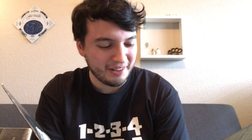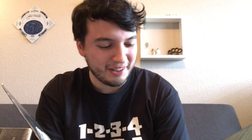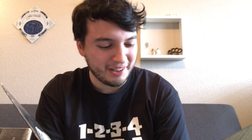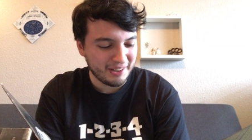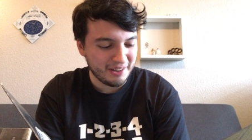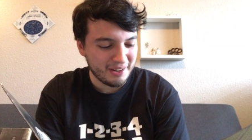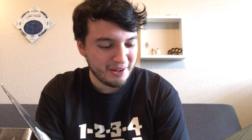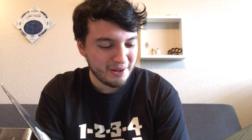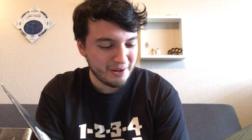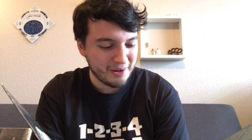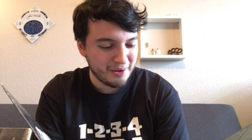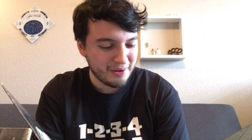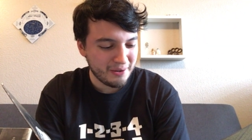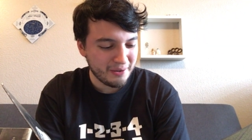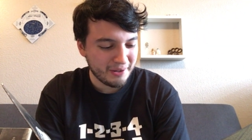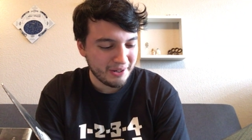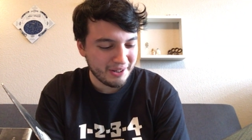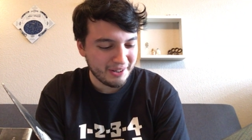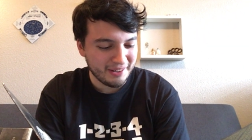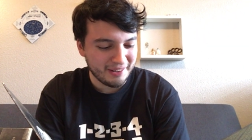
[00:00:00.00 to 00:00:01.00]
like
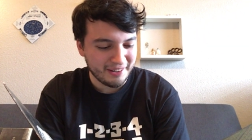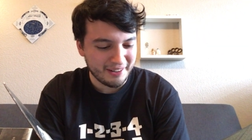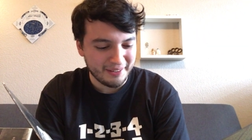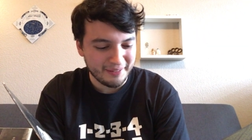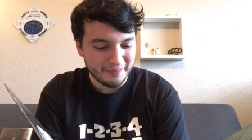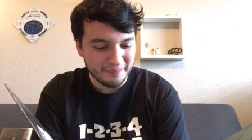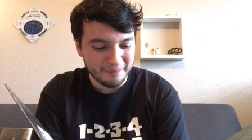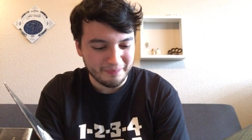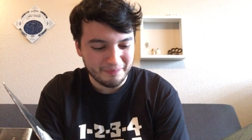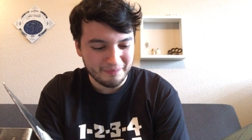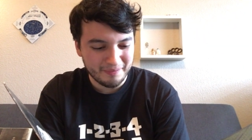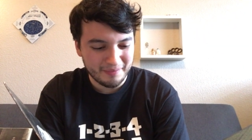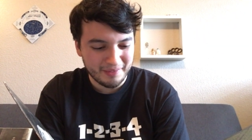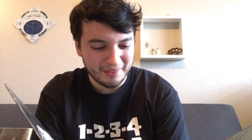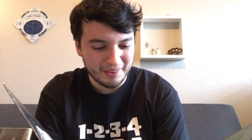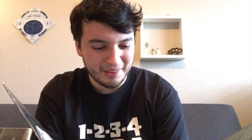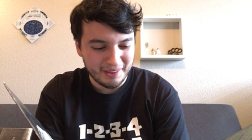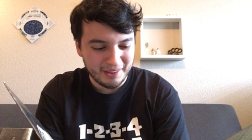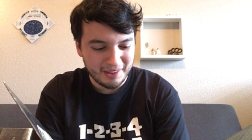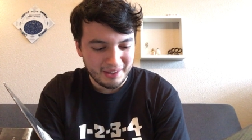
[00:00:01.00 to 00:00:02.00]
Know and um,
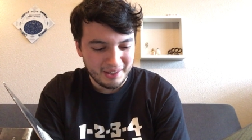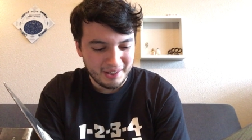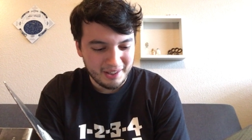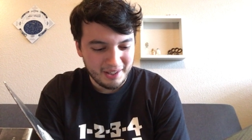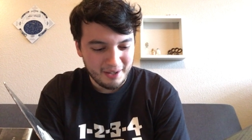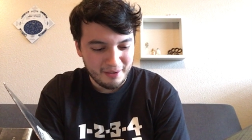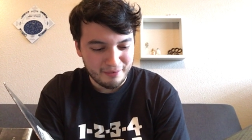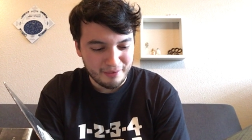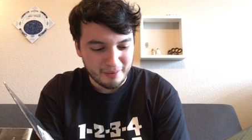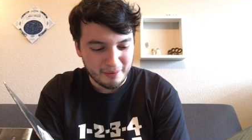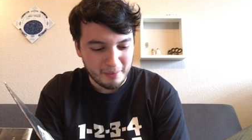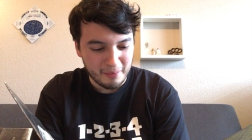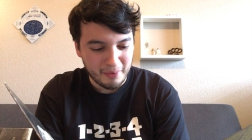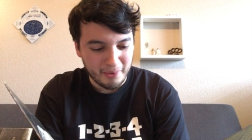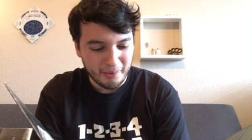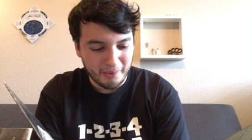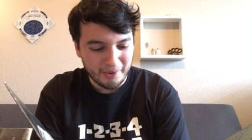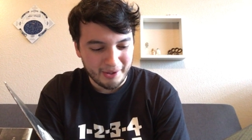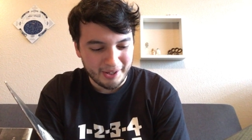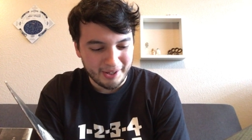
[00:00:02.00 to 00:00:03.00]
From the
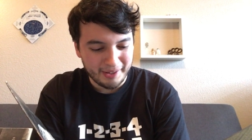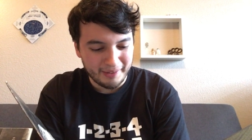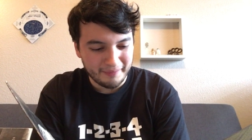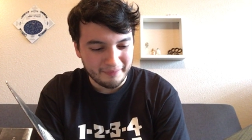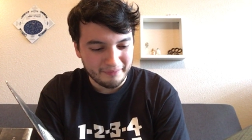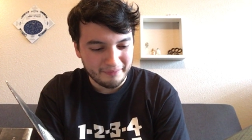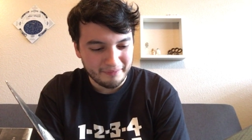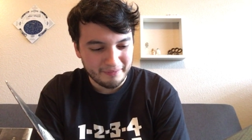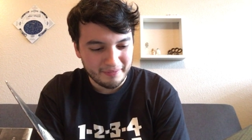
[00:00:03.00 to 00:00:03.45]
Morning.